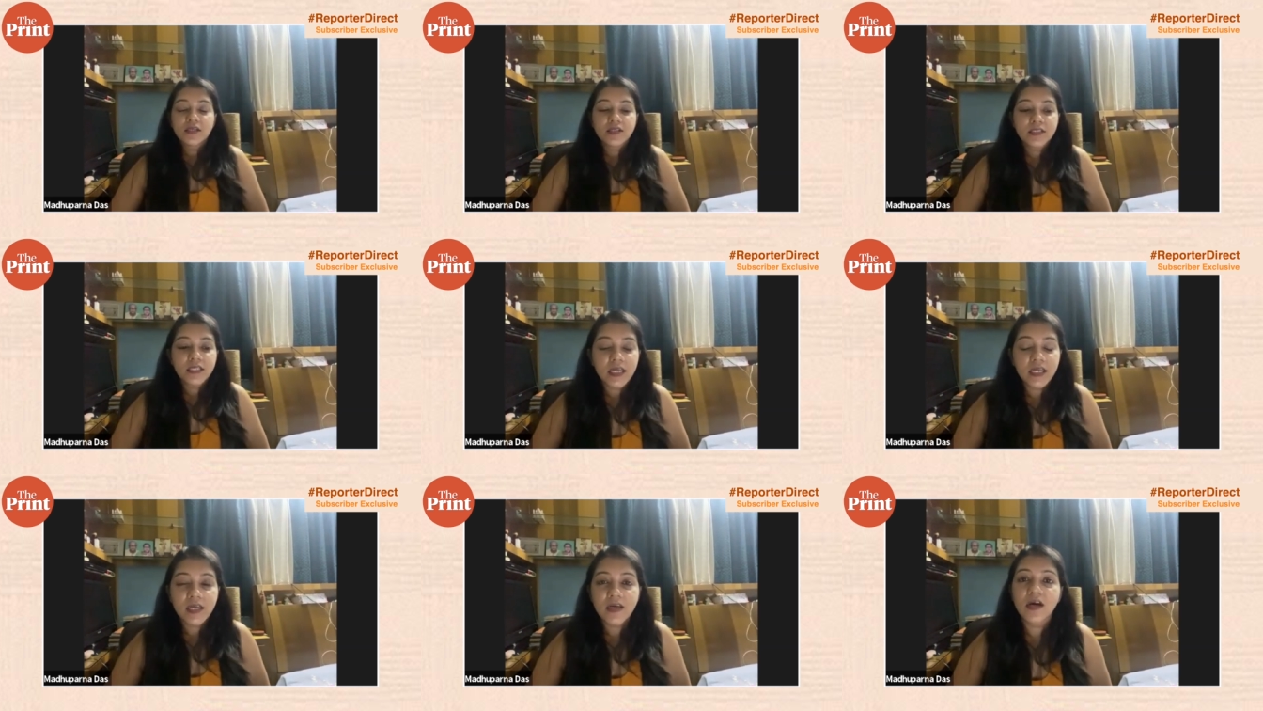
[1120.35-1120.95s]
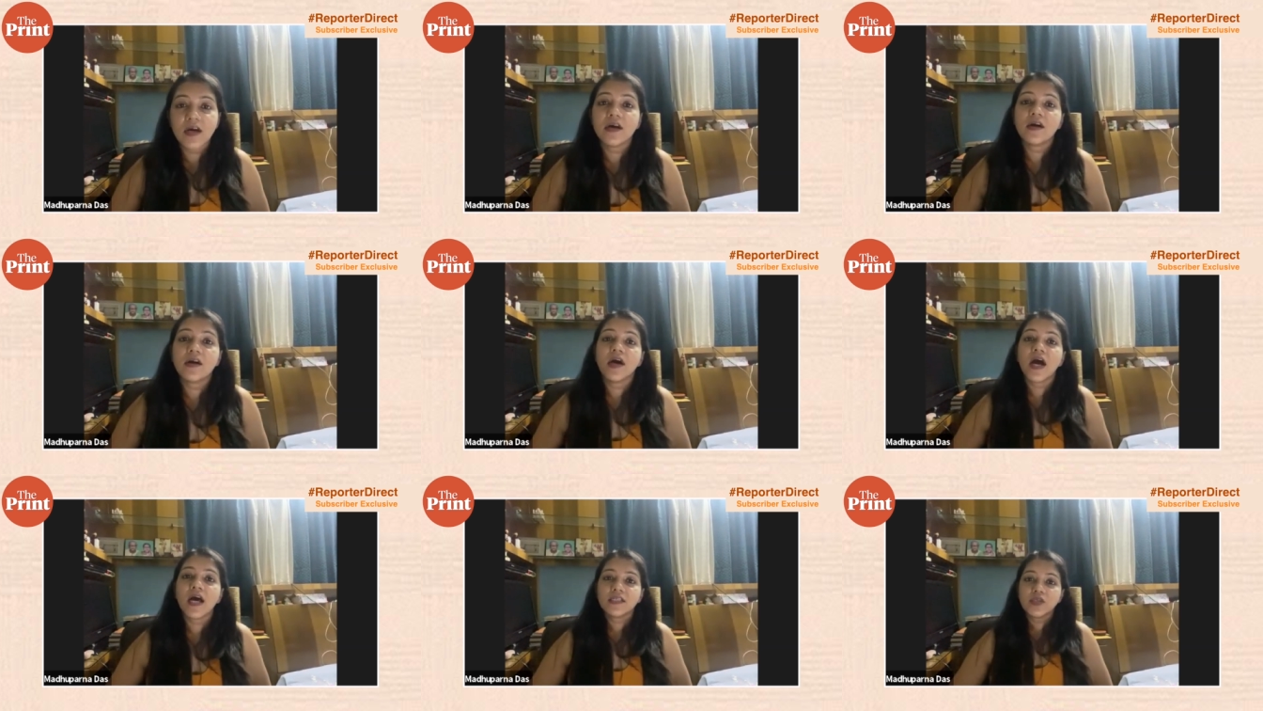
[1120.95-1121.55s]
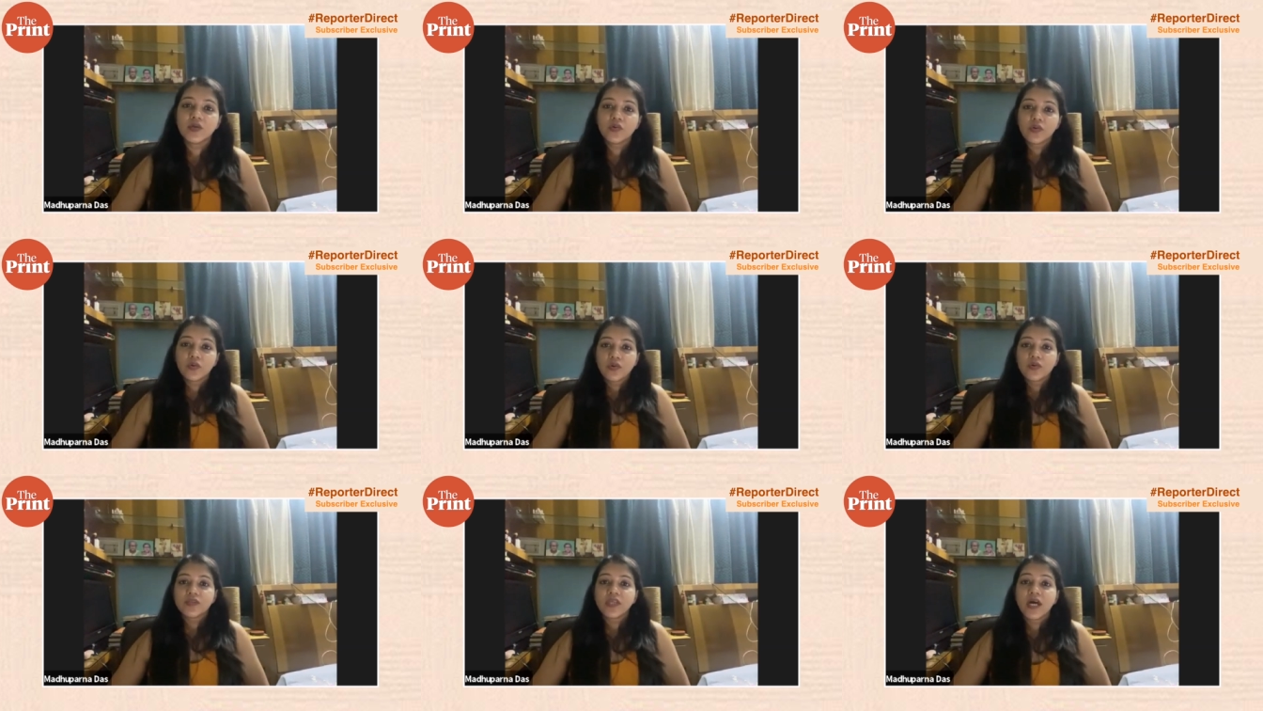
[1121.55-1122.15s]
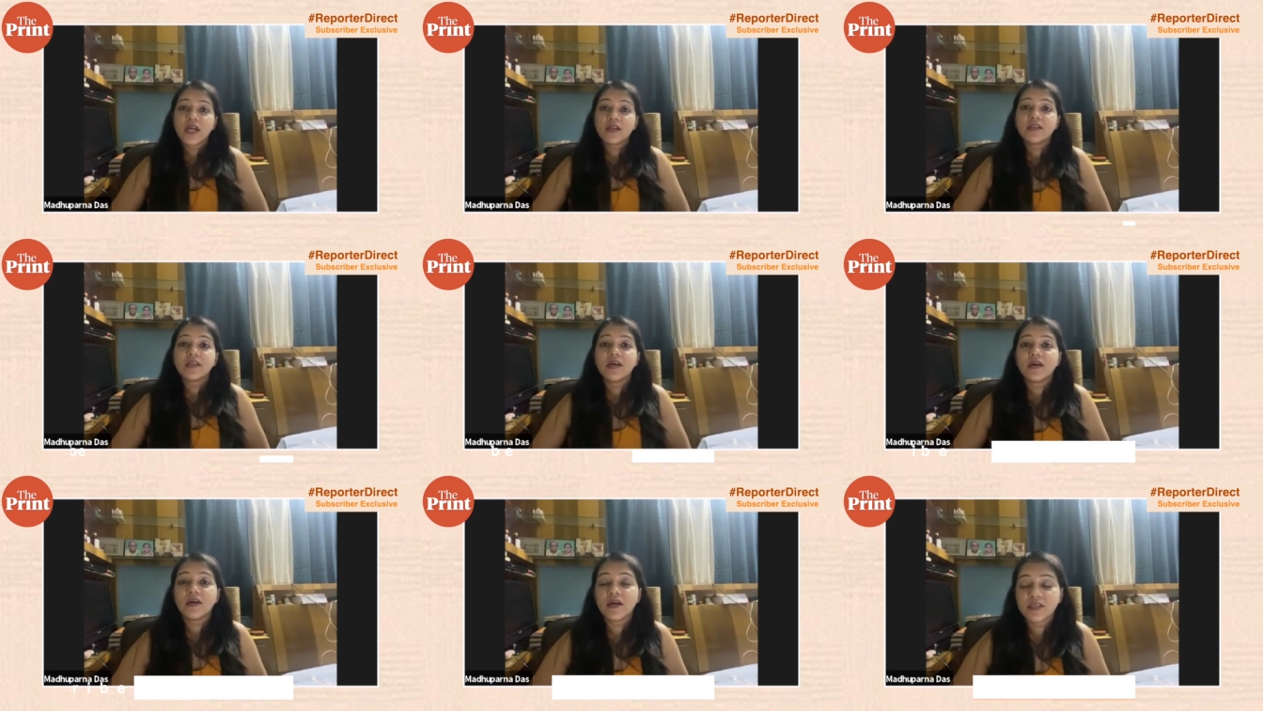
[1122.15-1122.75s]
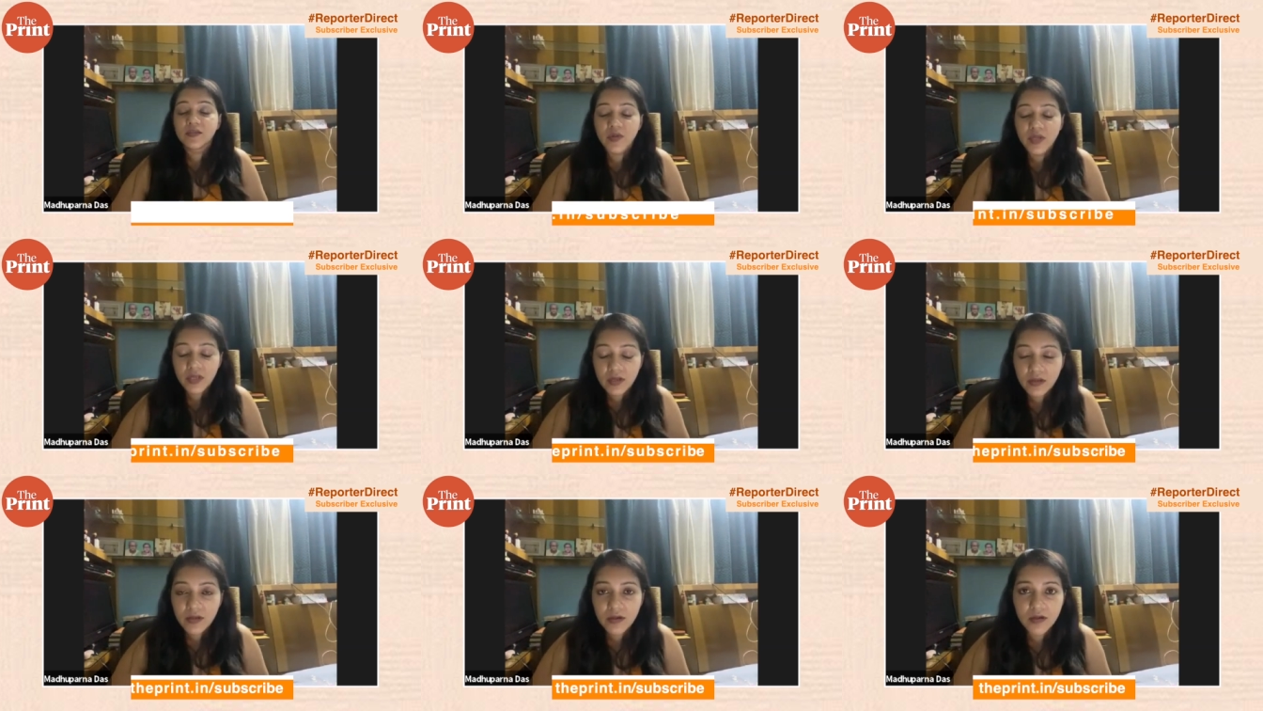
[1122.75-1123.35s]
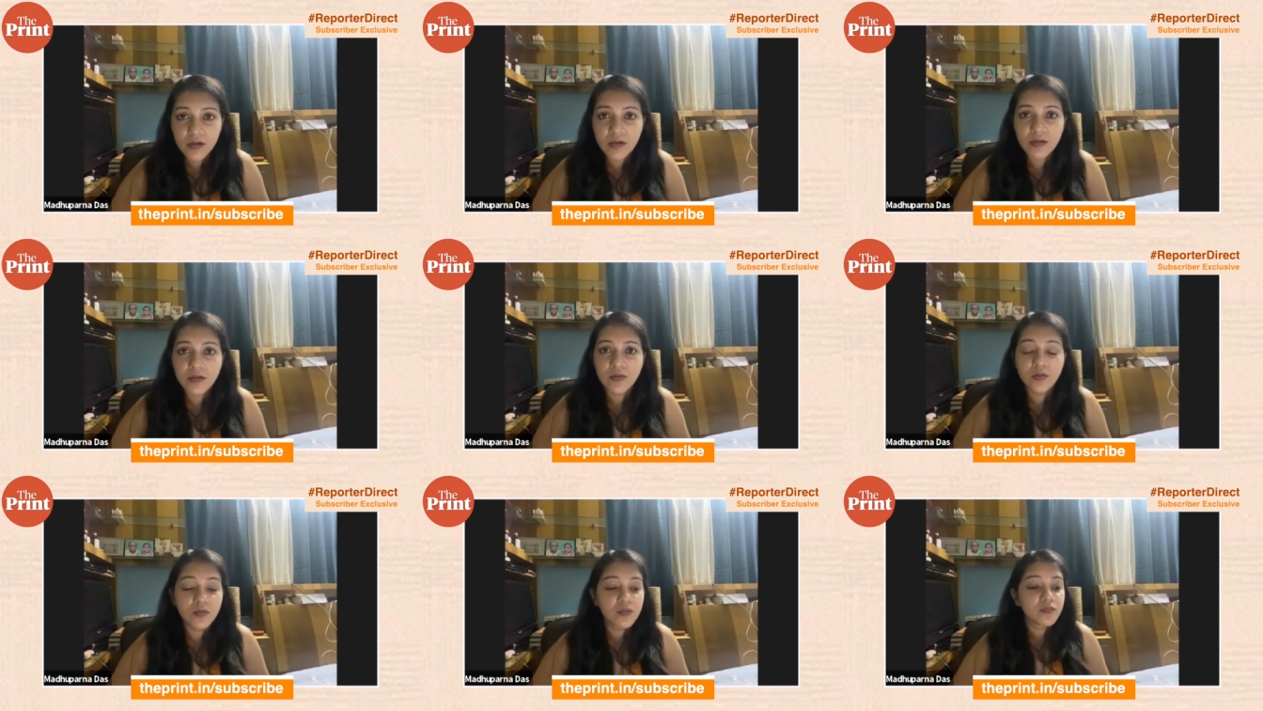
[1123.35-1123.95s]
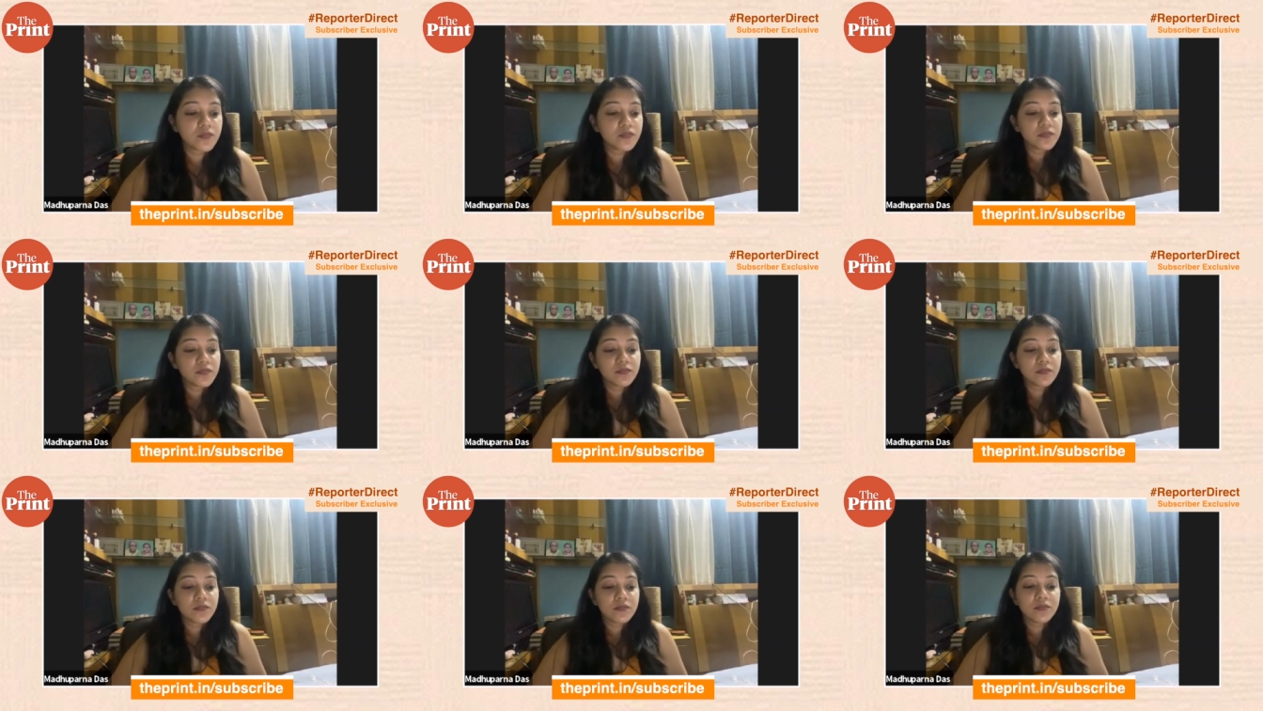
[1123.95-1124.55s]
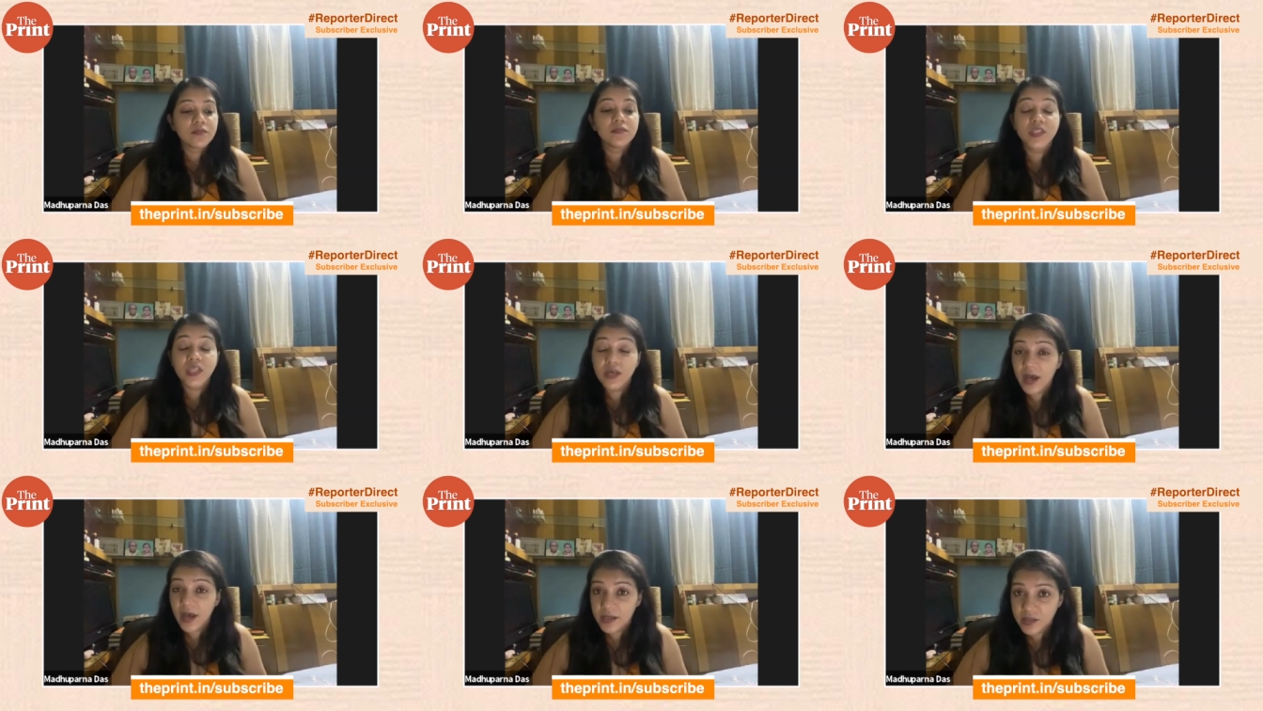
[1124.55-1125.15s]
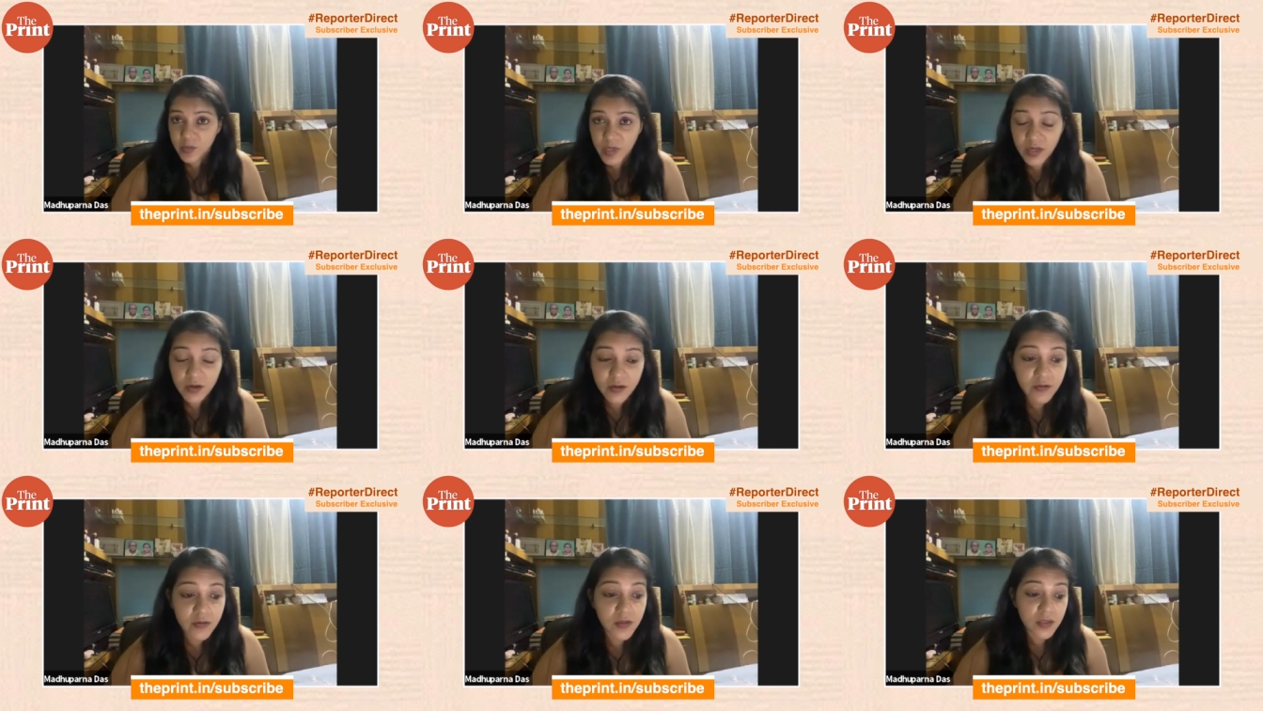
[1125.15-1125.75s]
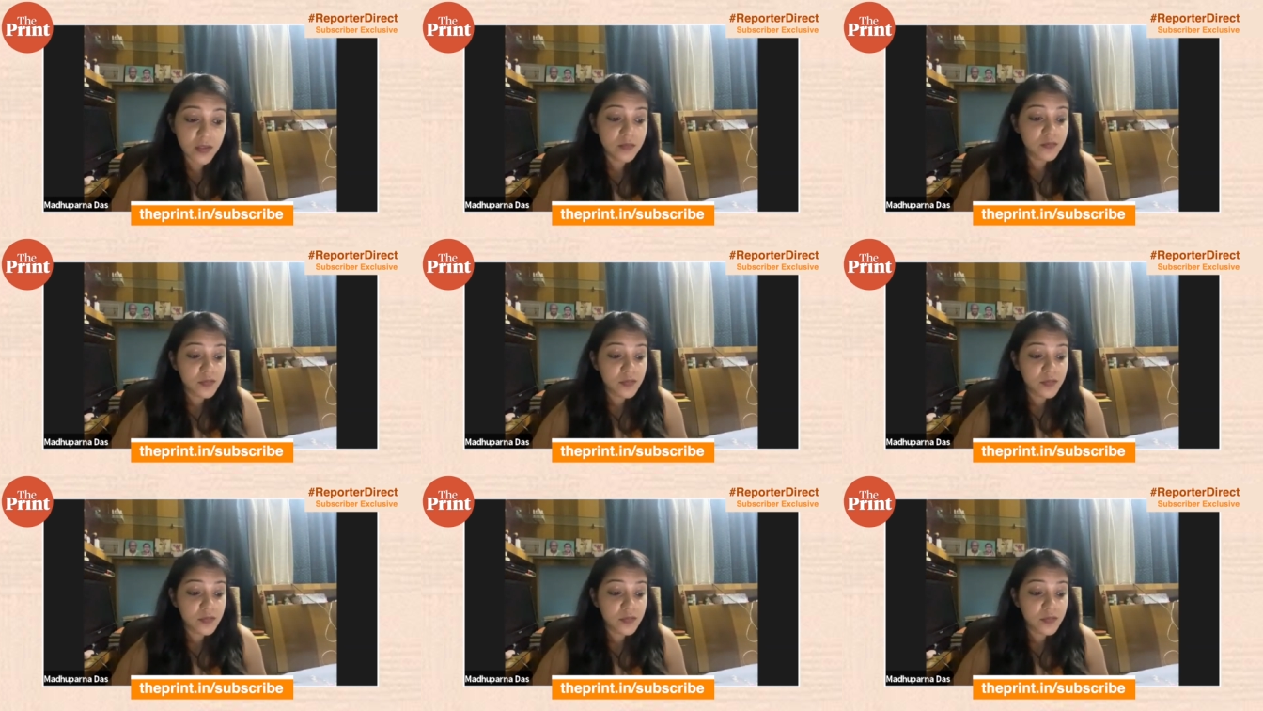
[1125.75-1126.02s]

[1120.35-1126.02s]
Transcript: see, uh, as you know that there has been, uh, you know, mm, there has been a uh,